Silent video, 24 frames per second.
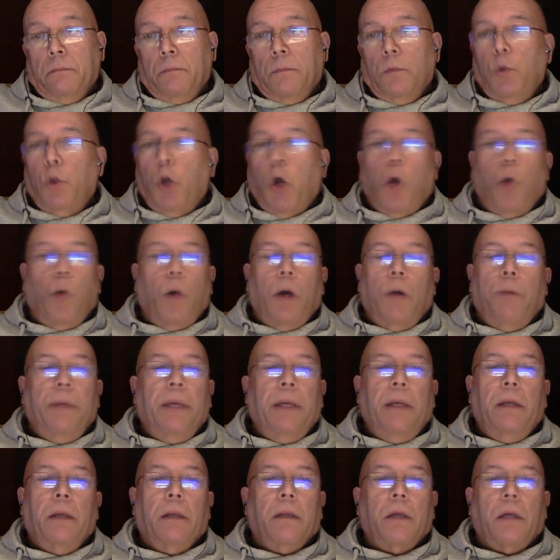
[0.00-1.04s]
No, I
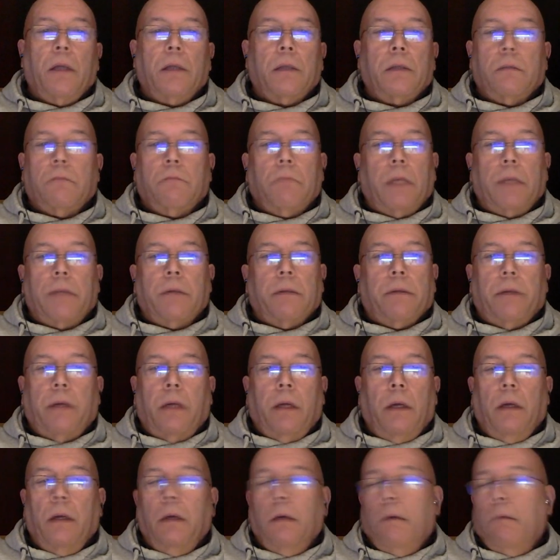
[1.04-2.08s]
mean that's that's the
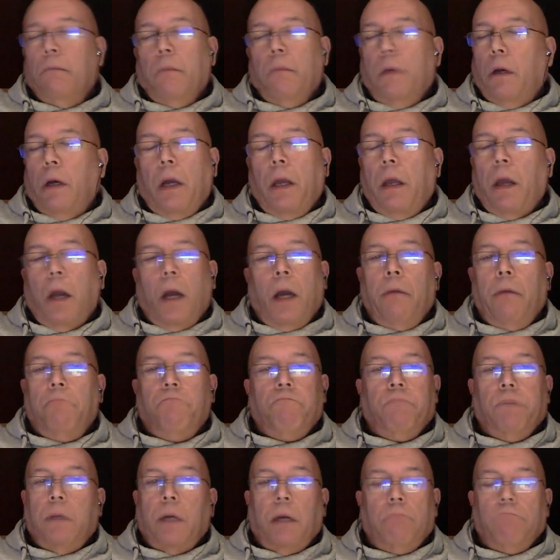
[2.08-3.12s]
thing. I, I,
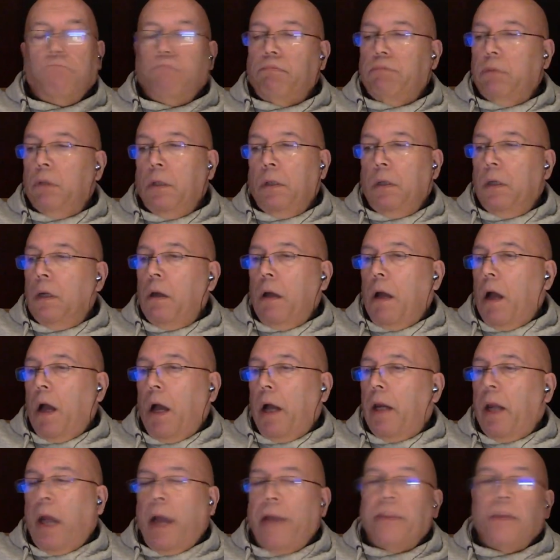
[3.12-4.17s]
I
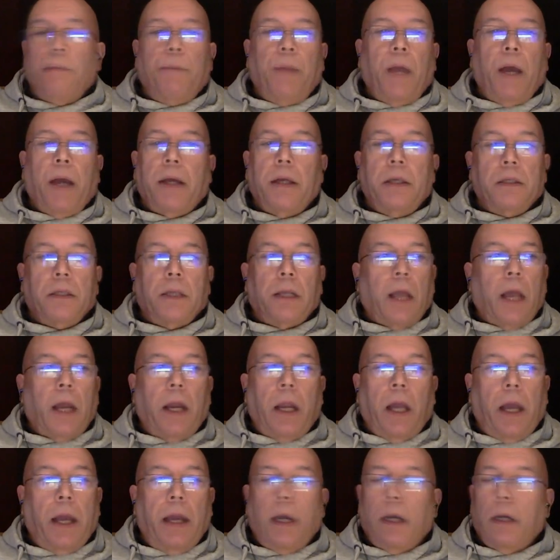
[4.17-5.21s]
I like the plugins that I
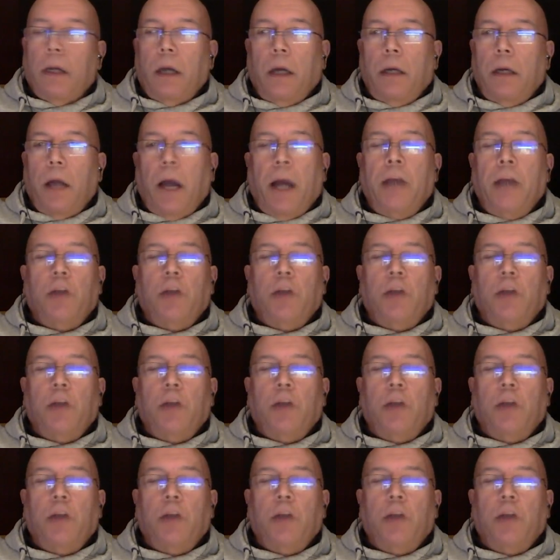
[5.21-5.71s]
like, and I, I